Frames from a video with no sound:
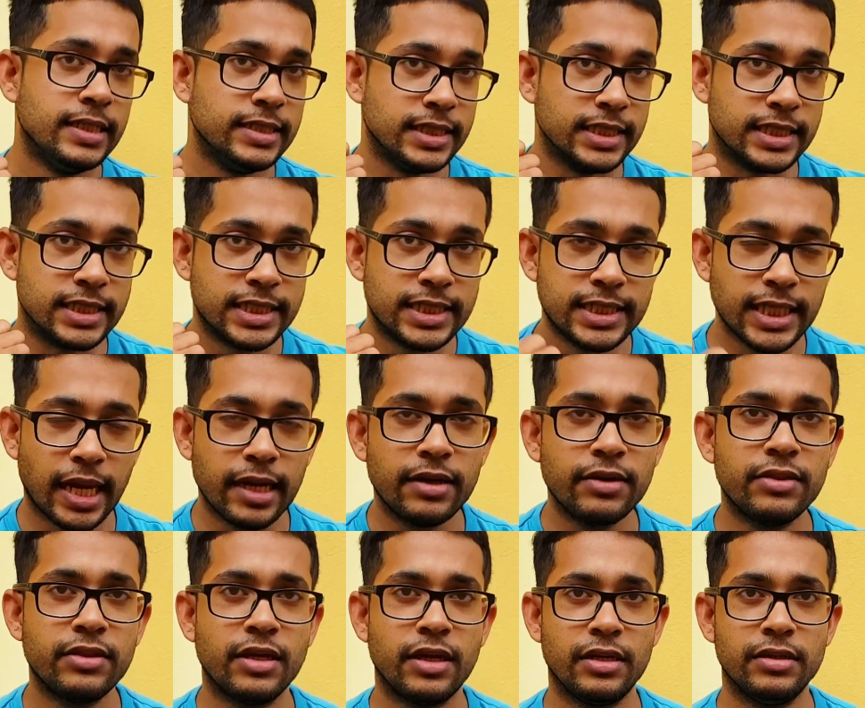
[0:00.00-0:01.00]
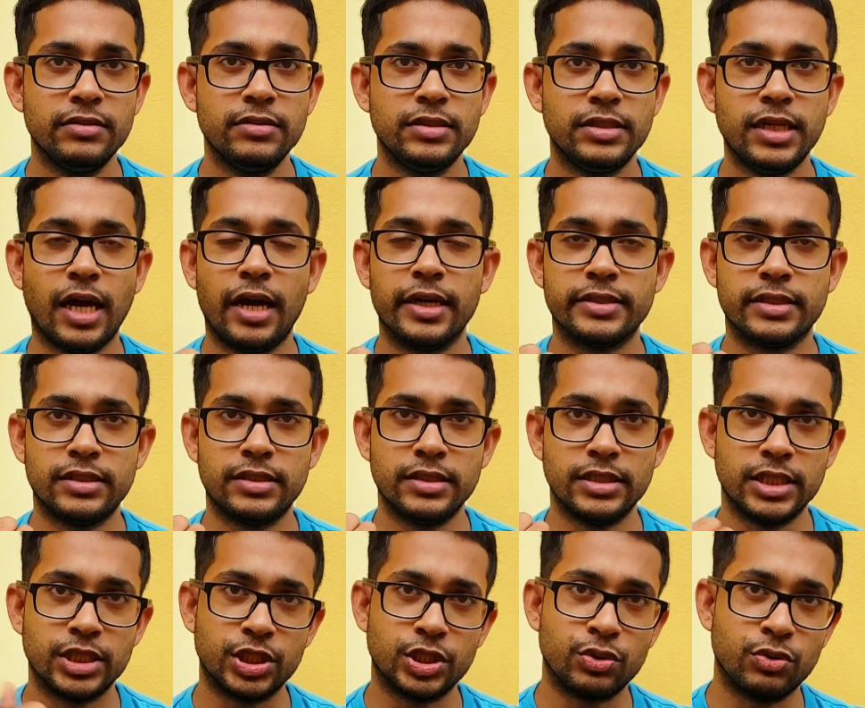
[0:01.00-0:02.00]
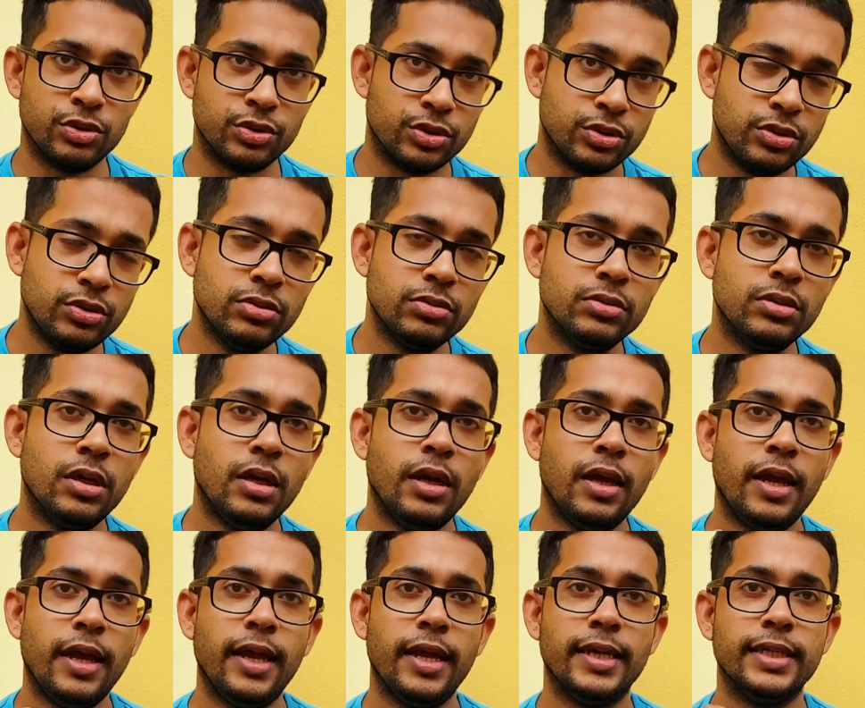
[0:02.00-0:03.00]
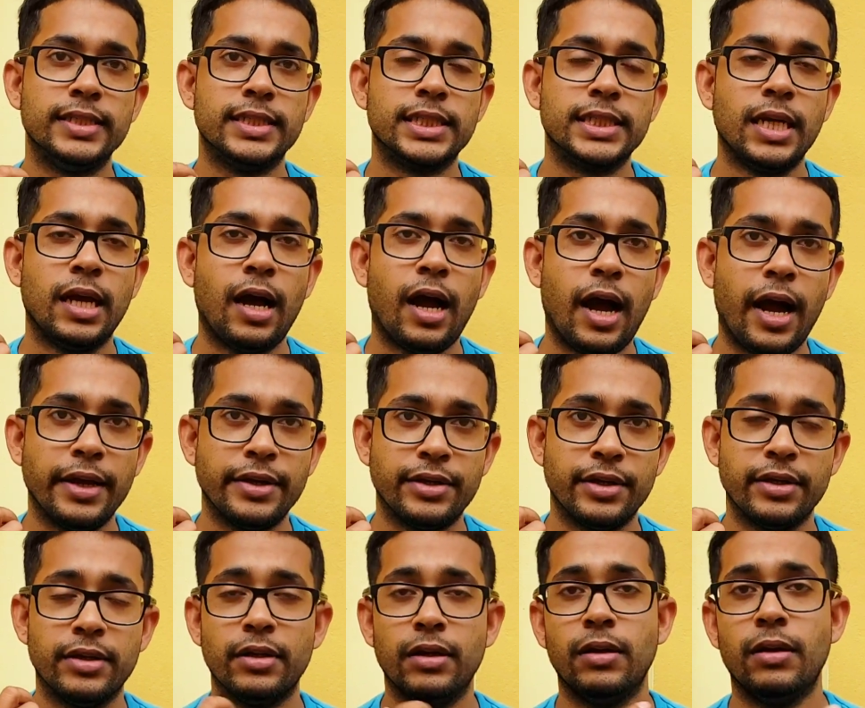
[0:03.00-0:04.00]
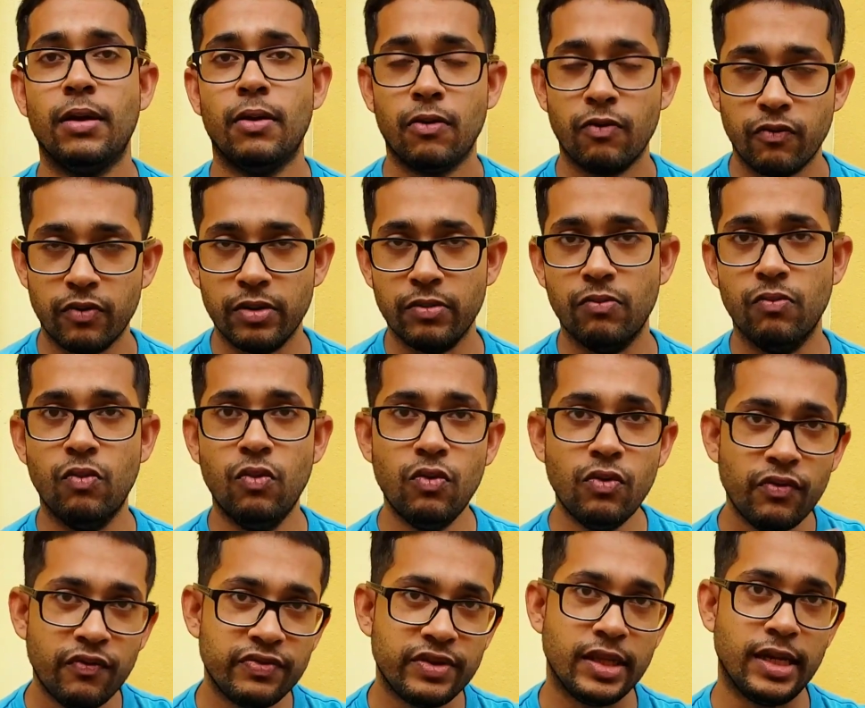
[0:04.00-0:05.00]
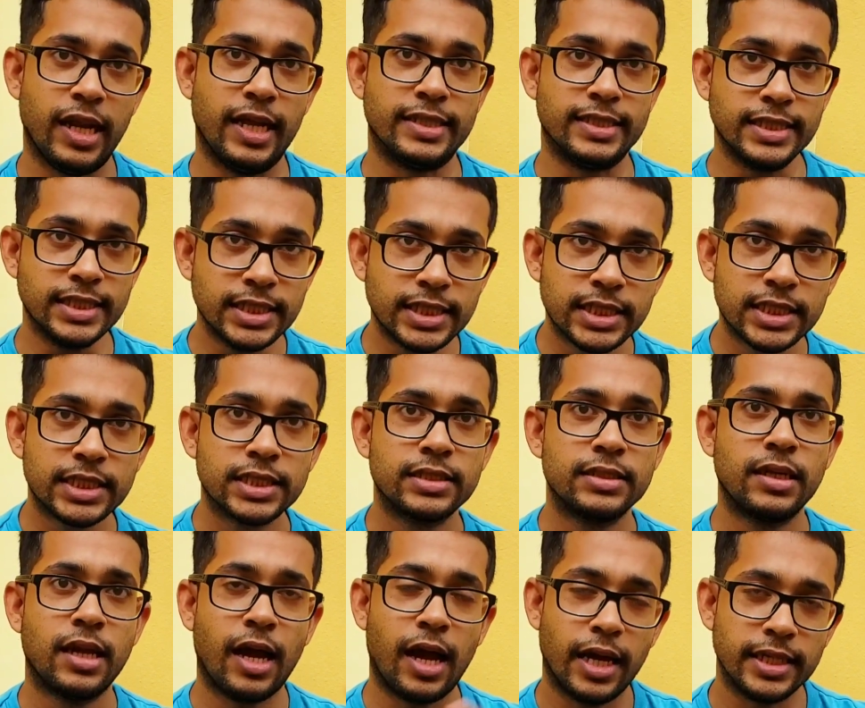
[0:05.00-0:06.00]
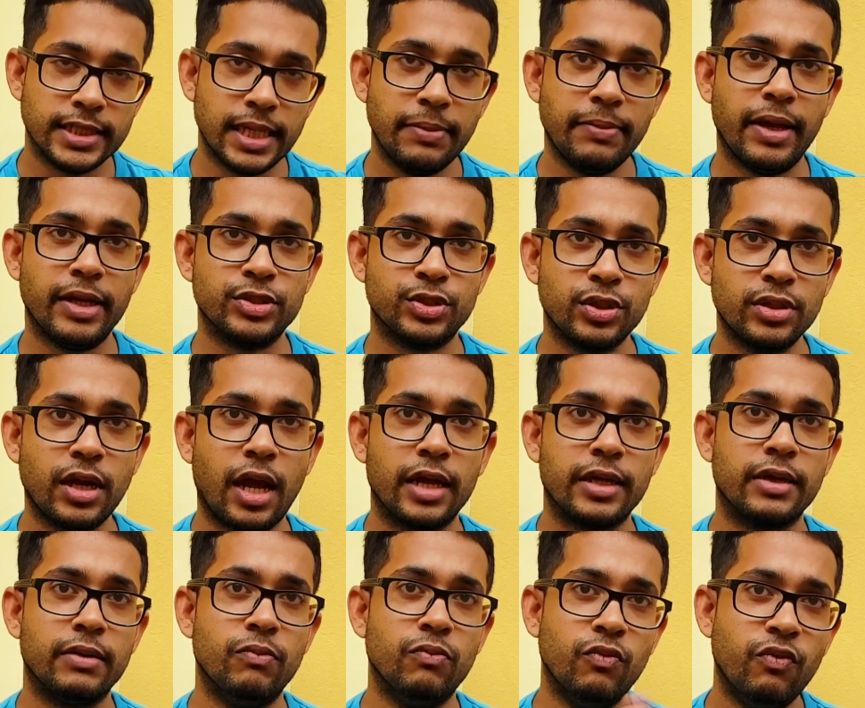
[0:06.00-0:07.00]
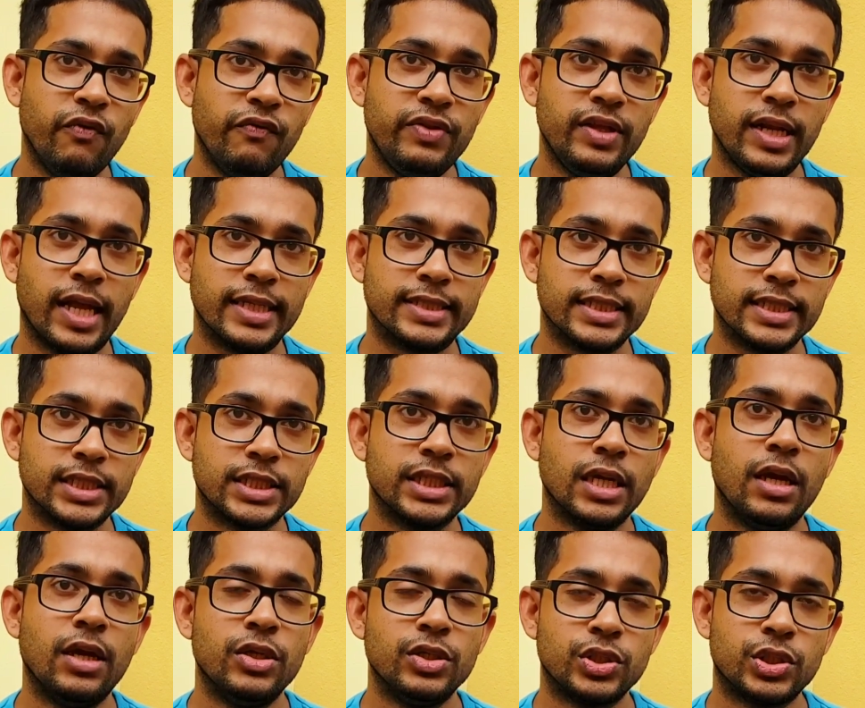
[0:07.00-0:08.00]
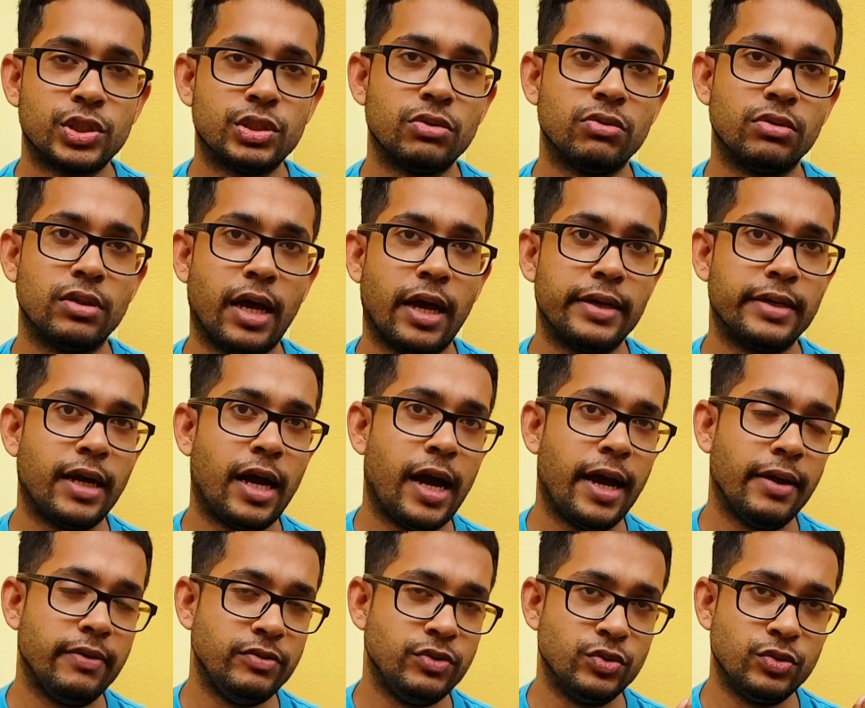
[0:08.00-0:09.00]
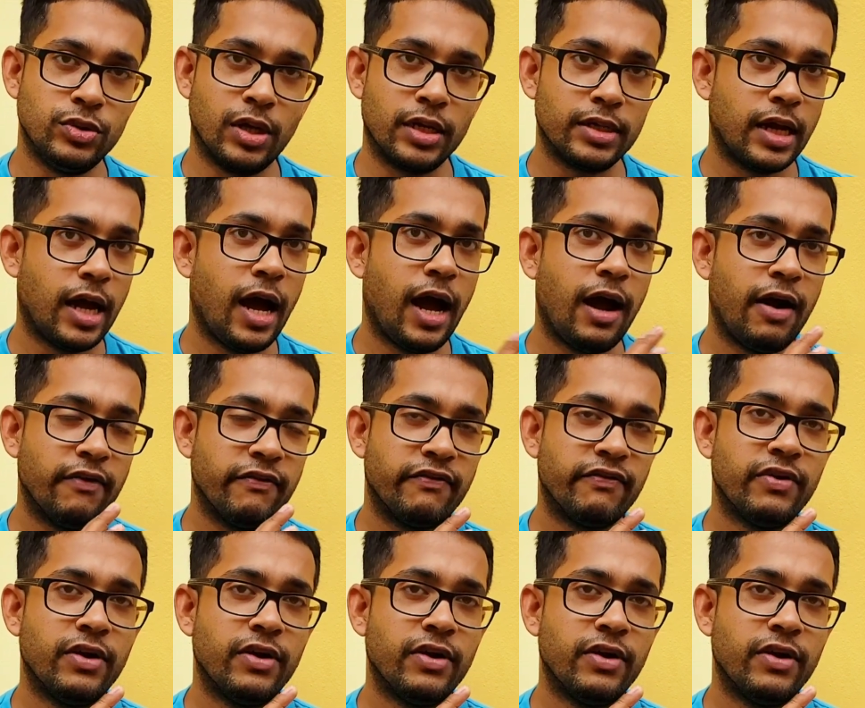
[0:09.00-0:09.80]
The second thing that this is going to do is I could remove the lettuce. As I mentioned, I can move the lettuce so that I do not have